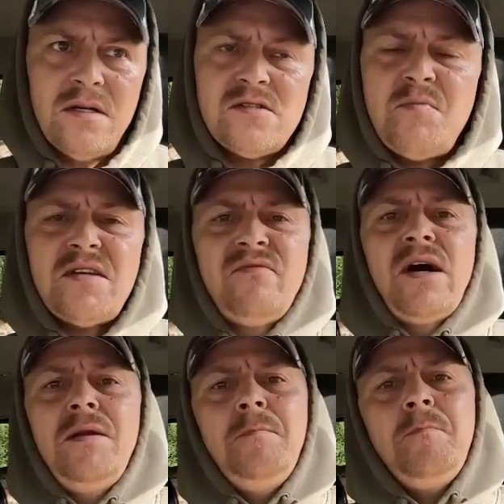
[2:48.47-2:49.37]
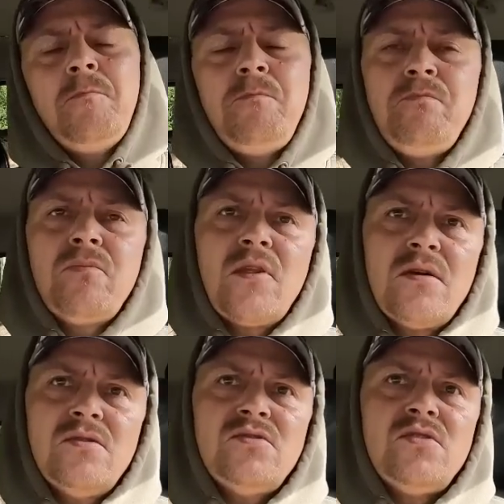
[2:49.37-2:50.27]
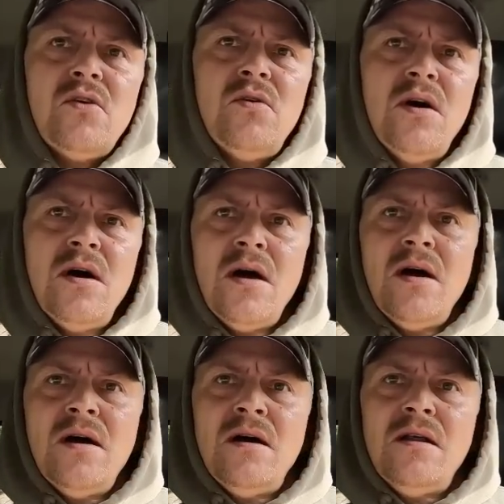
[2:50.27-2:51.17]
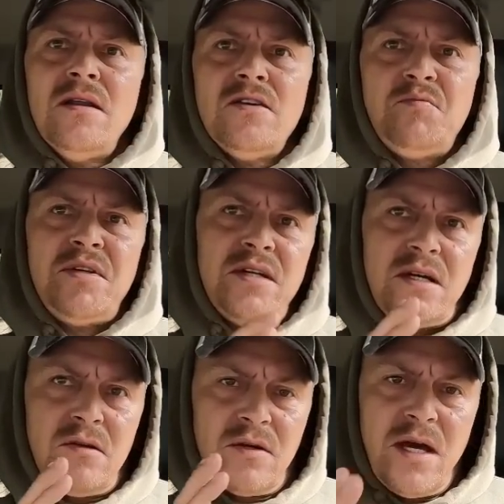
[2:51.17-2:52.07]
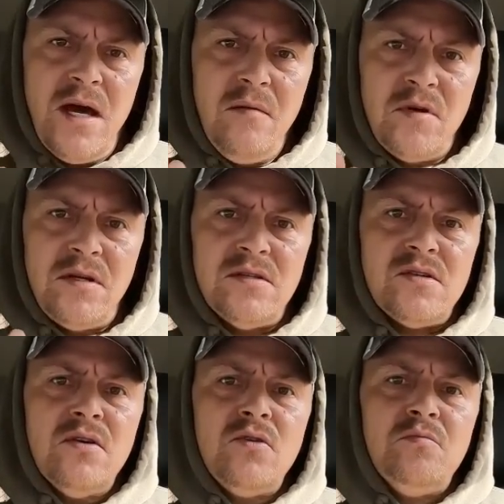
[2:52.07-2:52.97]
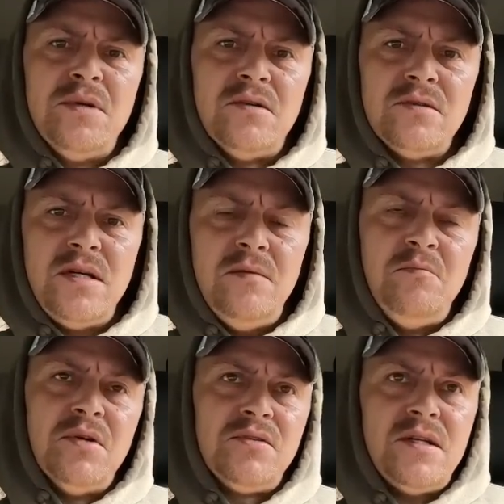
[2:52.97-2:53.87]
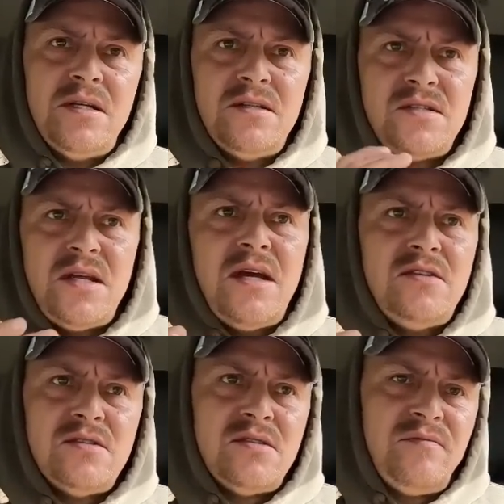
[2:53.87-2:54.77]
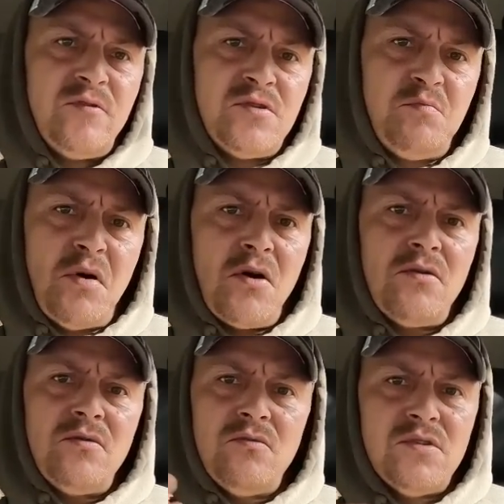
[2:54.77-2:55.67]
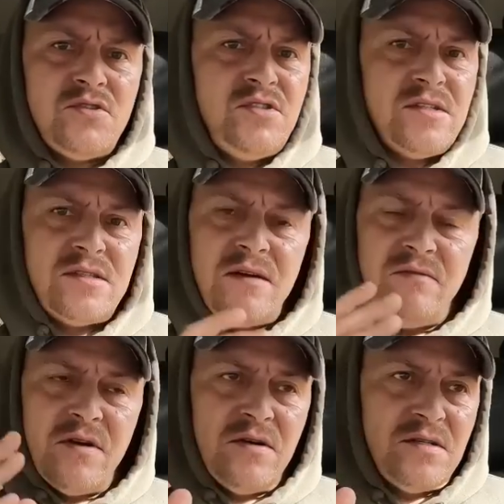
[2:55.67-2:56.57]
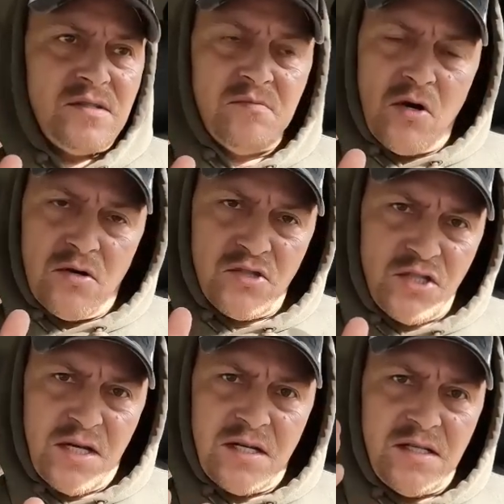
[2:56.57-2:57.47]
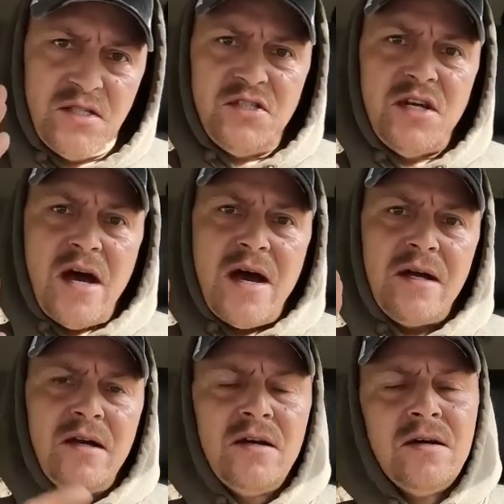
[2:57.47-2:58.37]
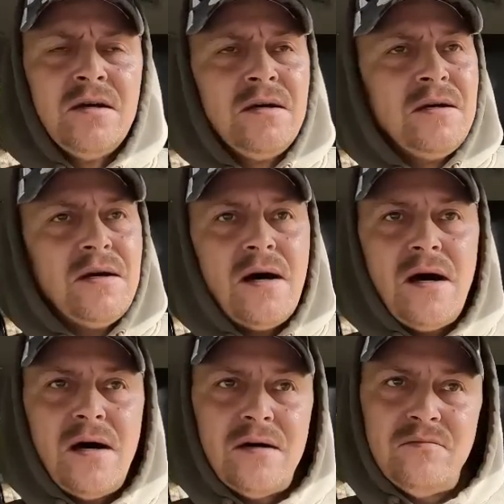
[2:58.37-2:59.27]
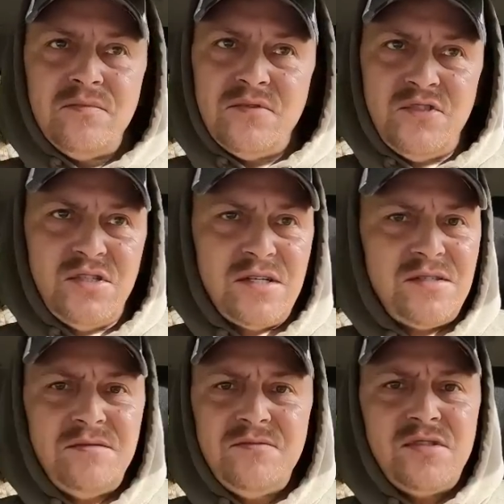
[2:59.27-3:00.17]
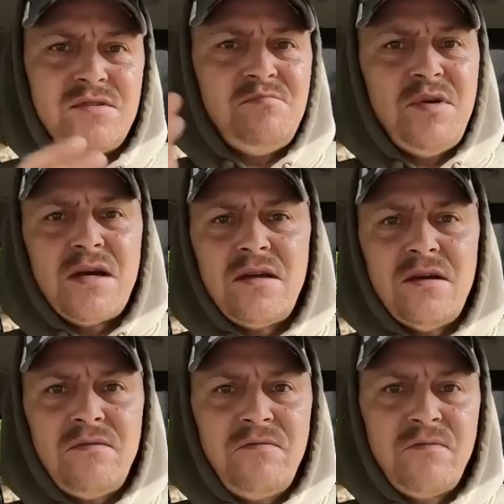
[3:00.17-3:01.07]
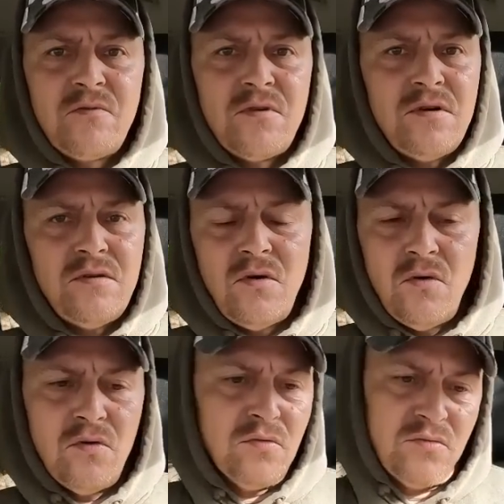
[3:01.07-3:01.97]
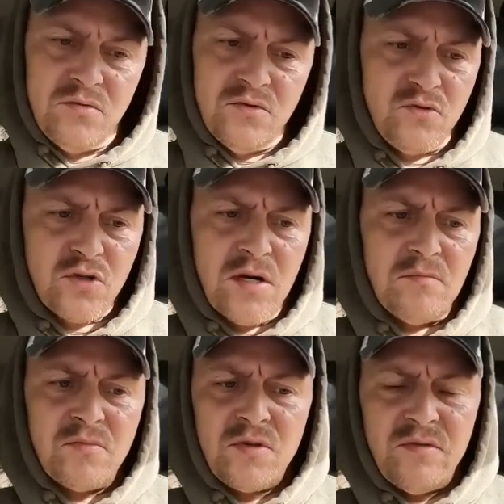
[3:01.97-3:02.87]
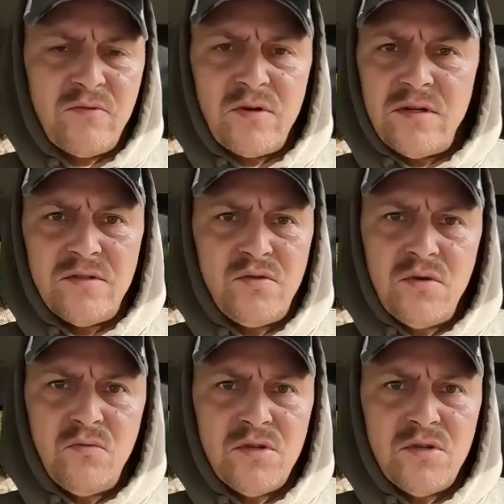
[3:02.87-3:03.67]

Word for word: unspecified. So this particular cabin his uncle built, he built it in stages. The first part was just a very small shanty shack, uh, just just big enough for an old drum converted into a